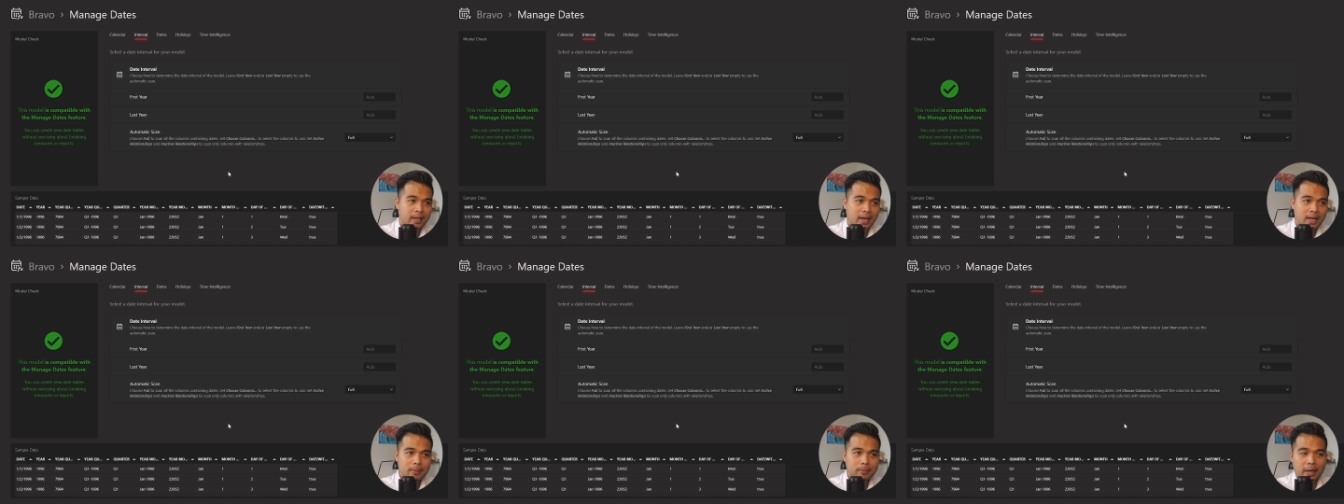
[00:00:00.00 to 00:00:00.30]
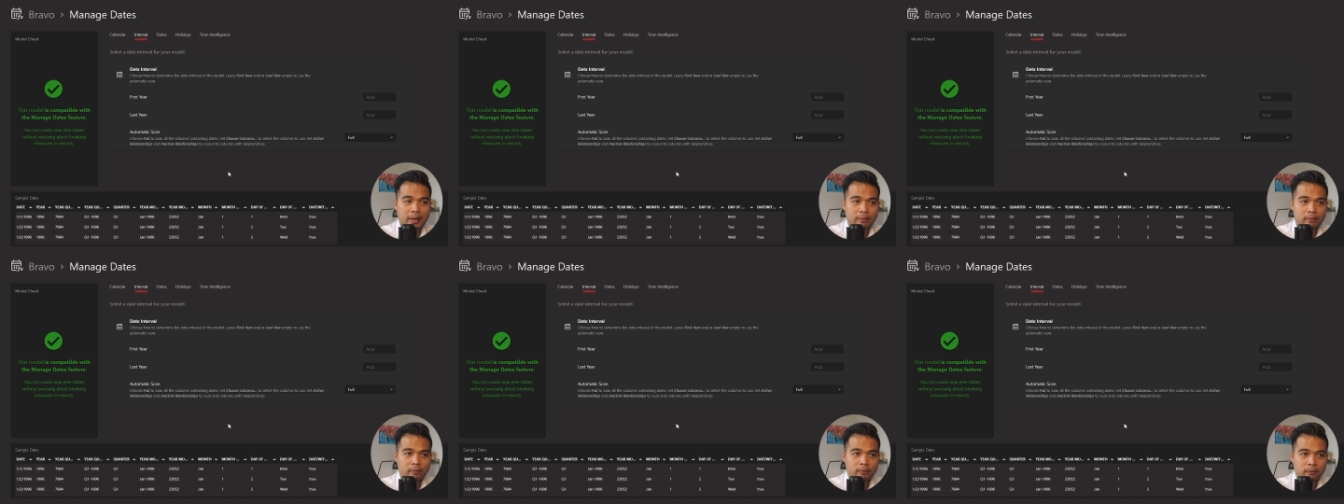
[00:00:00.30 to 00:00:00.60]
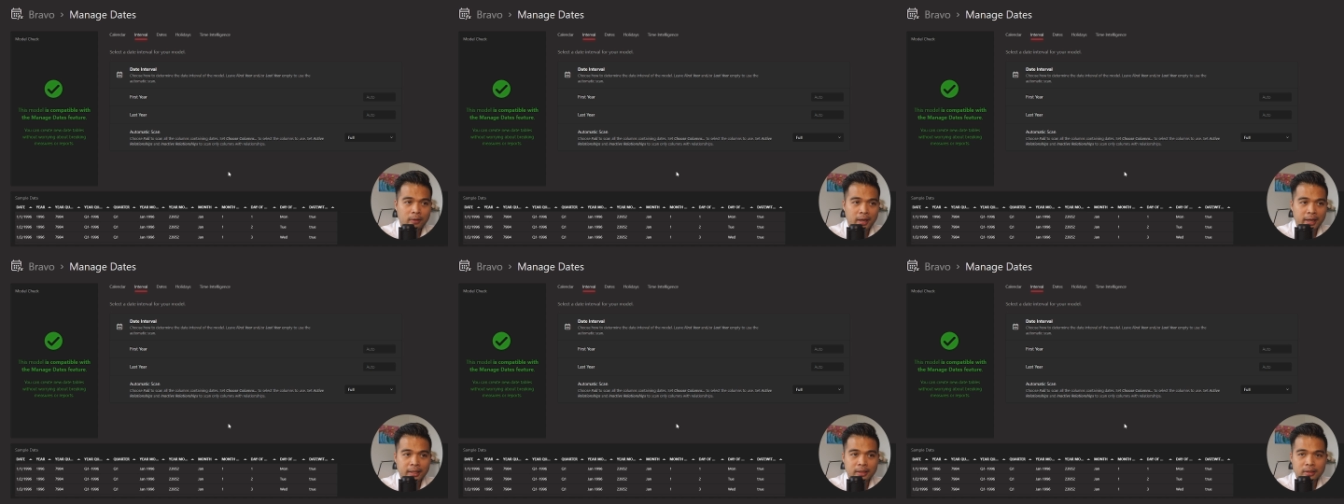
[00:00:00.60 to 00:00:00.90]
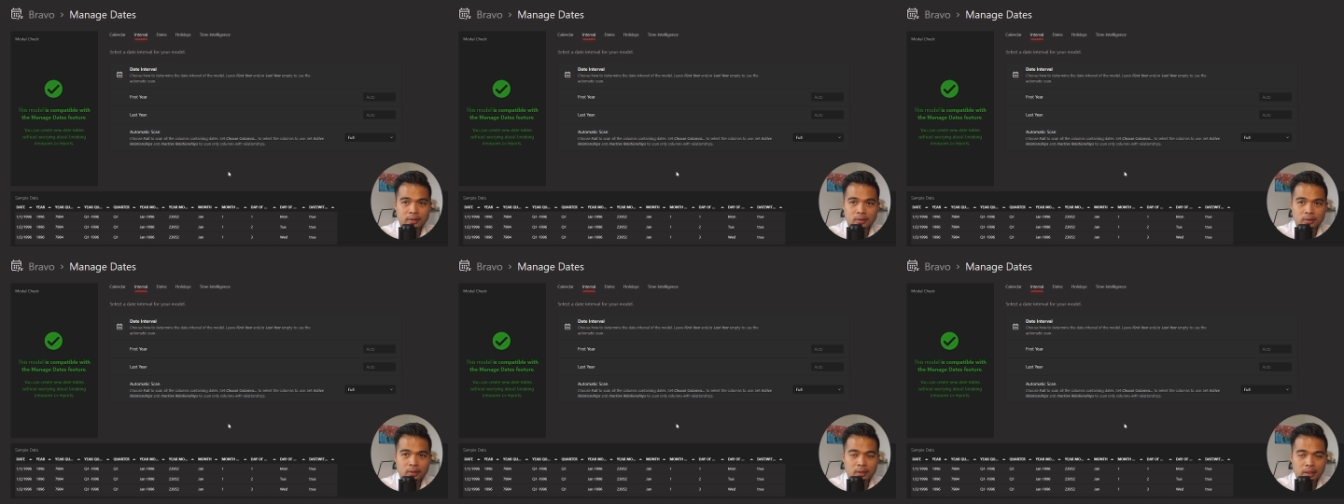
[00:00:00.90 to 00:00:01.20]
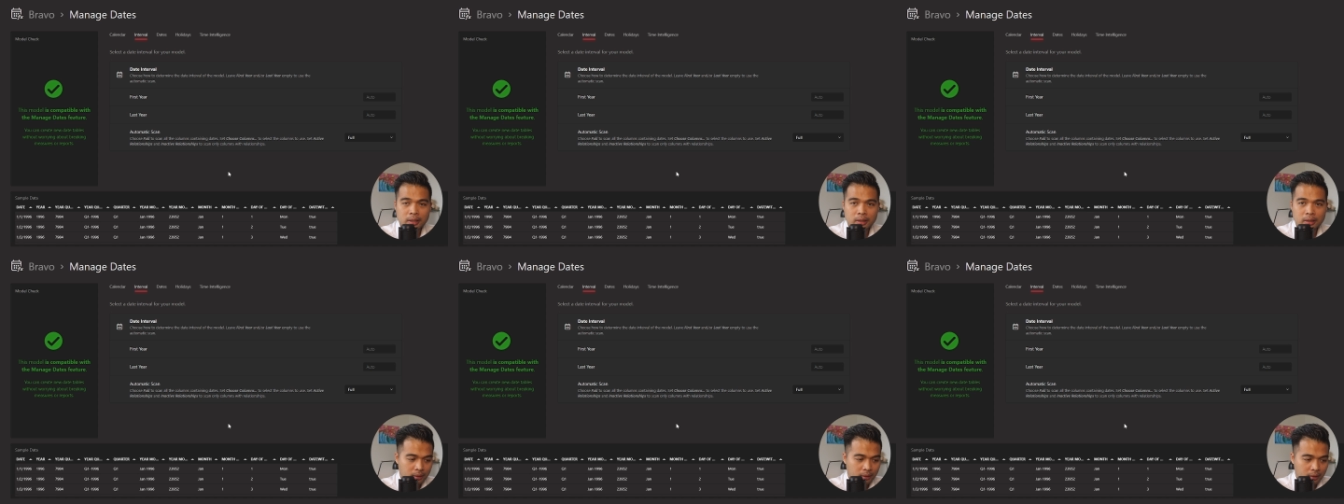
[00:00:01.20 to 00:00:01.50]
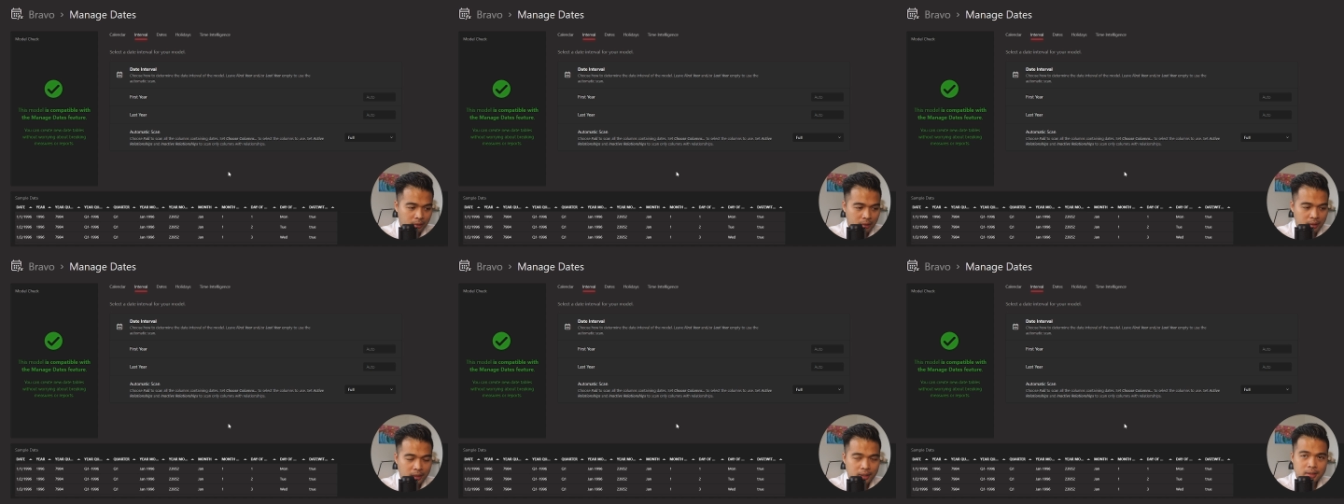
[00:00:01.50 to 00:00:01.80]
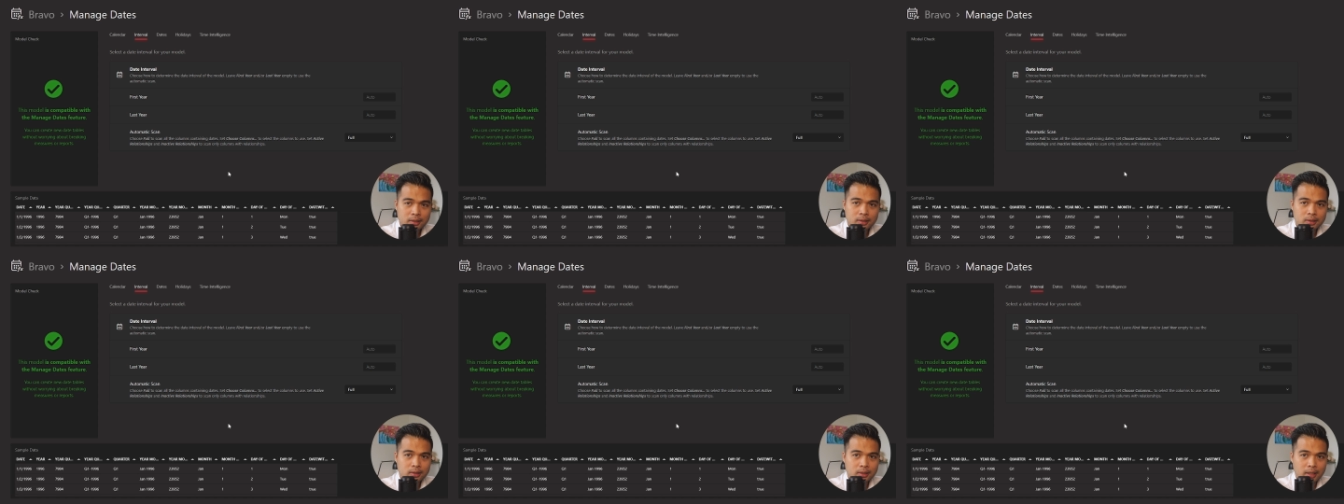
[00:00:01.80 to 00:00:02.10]
type and finds the
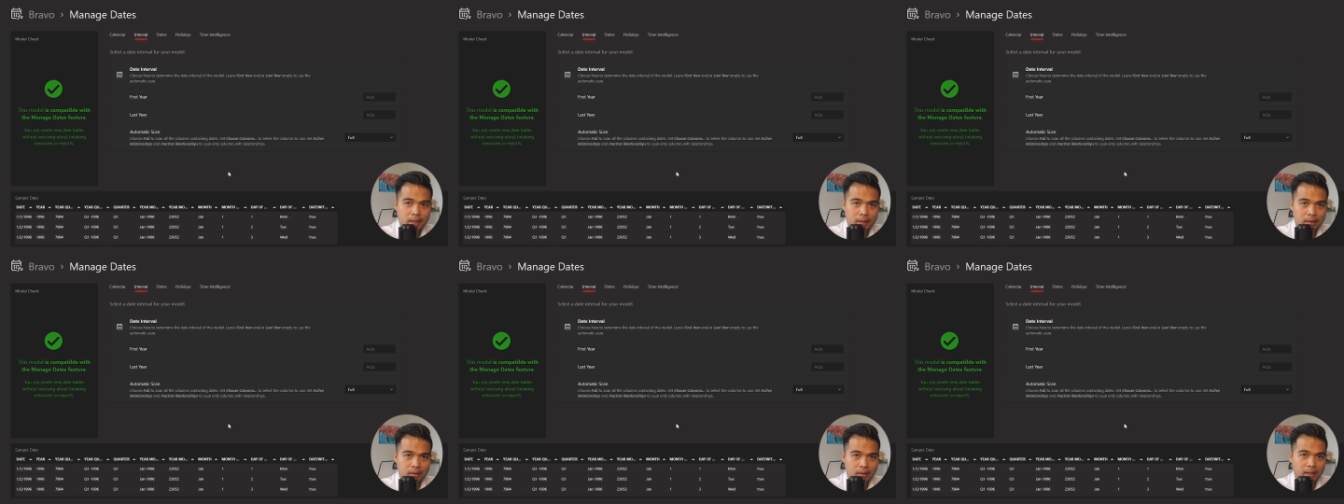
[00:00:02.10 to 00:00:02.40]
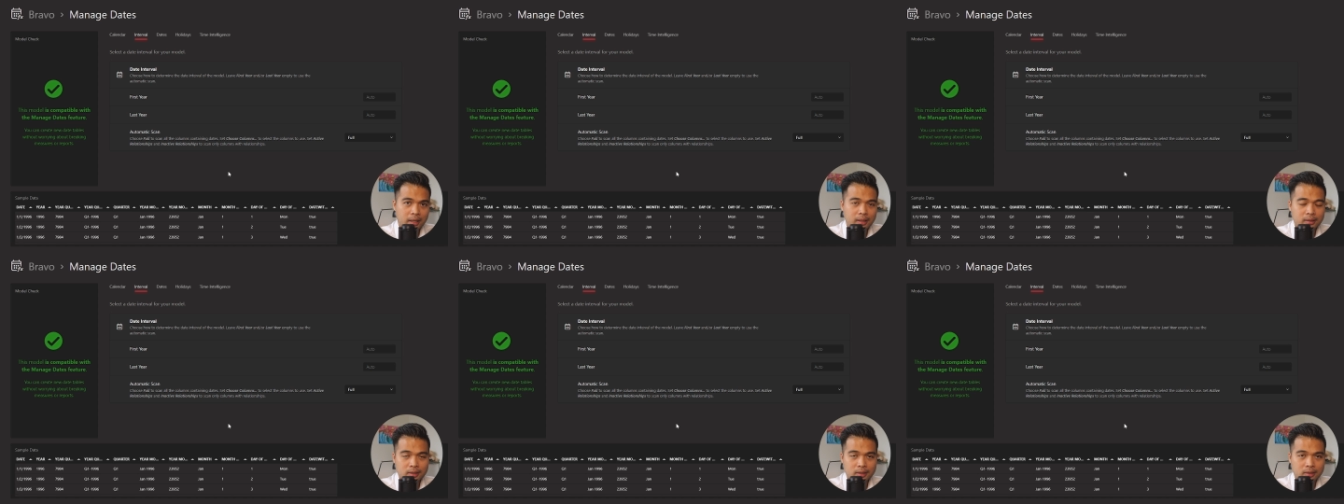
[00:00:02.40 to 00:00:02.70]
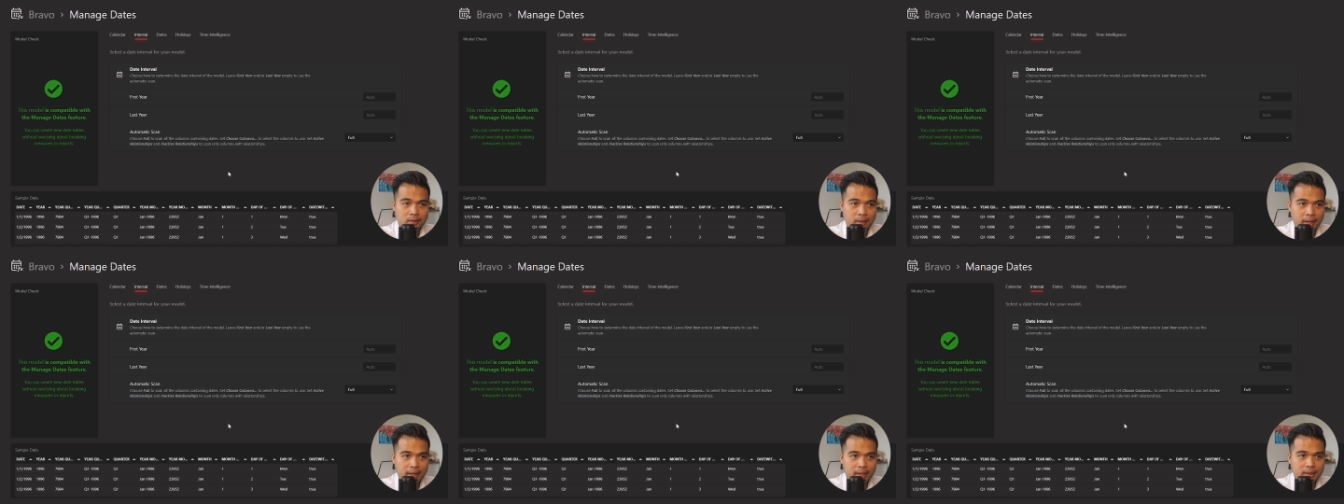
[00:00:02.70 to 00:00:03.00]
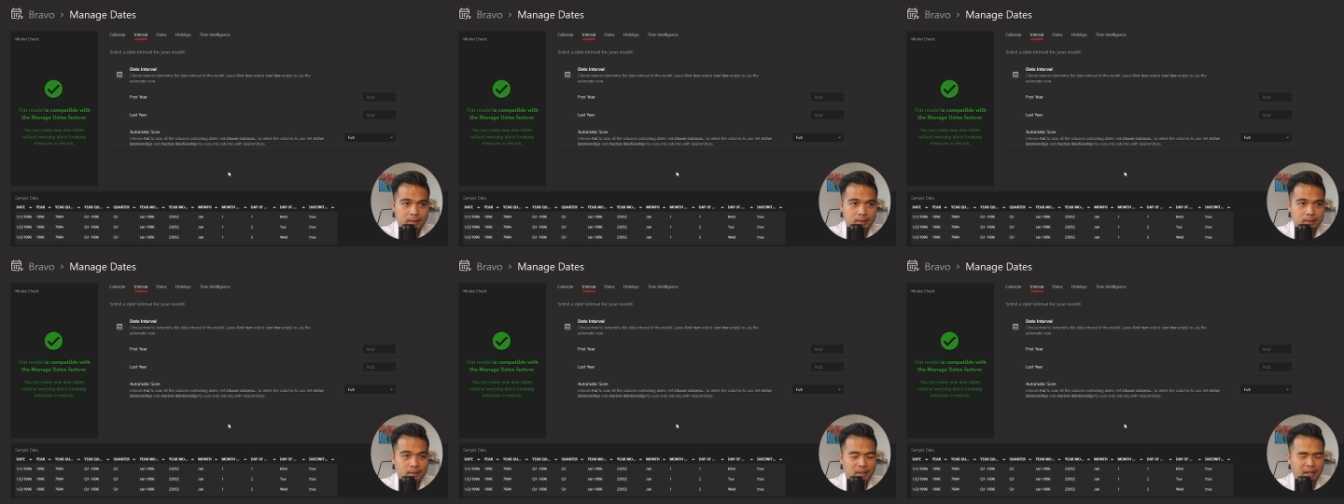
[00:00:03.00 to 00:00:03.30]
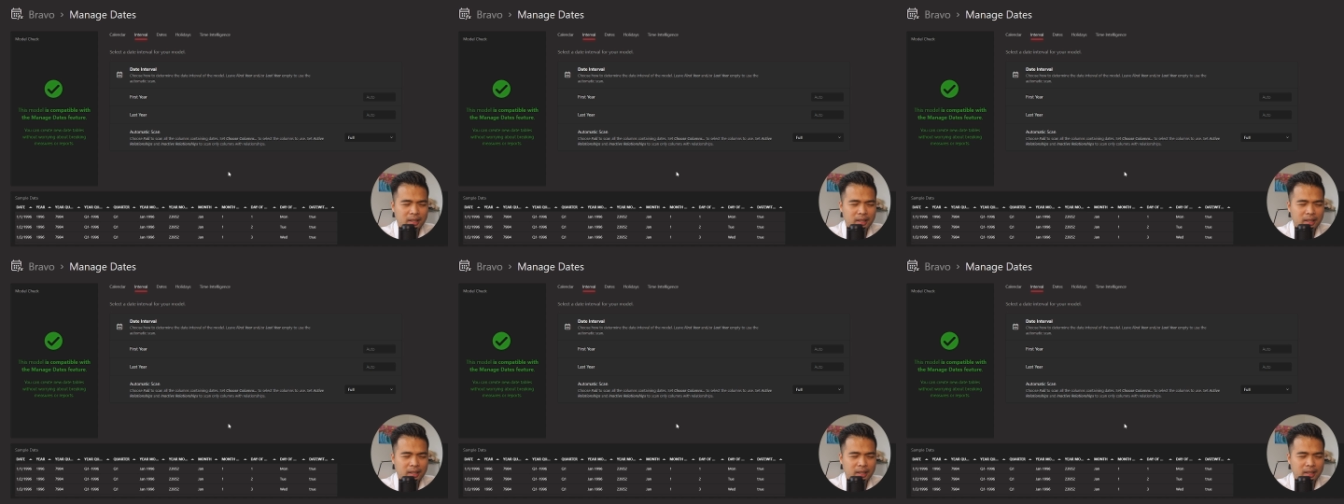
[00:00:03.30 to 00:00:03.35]
earliest and latest dates